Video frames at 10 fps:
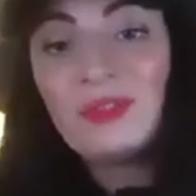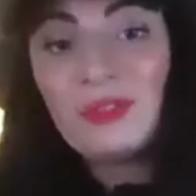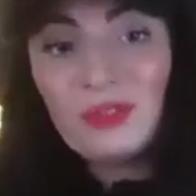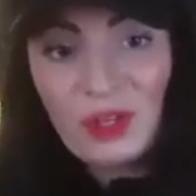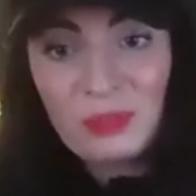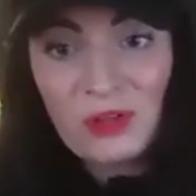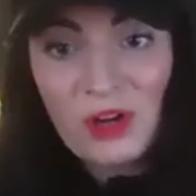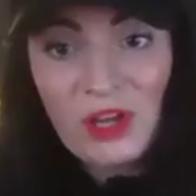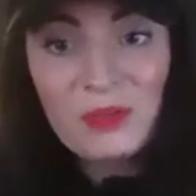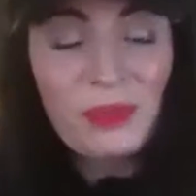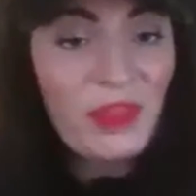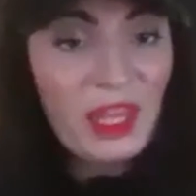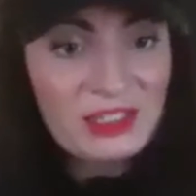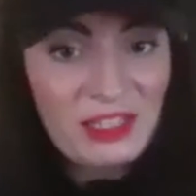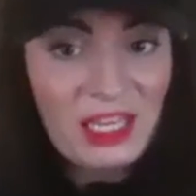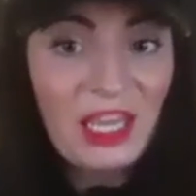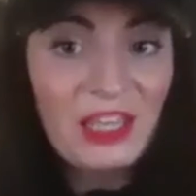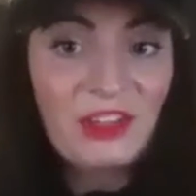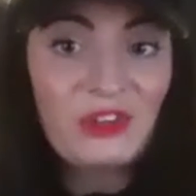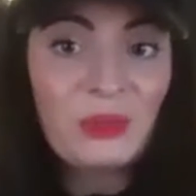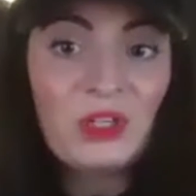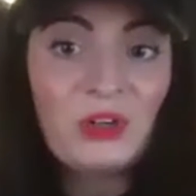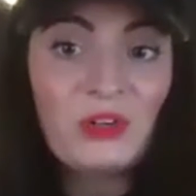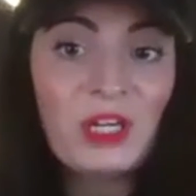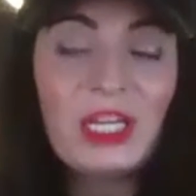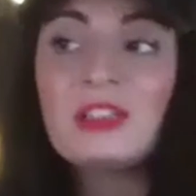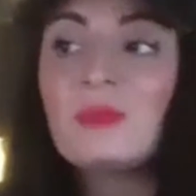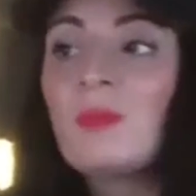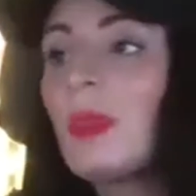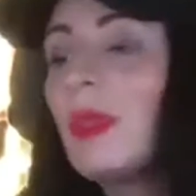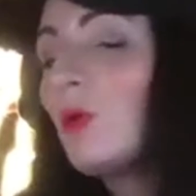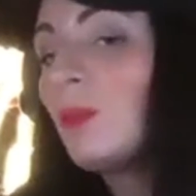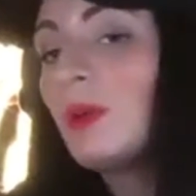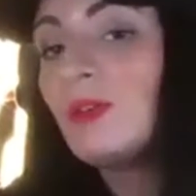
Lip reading: of February. That date has actually been agreed. It will be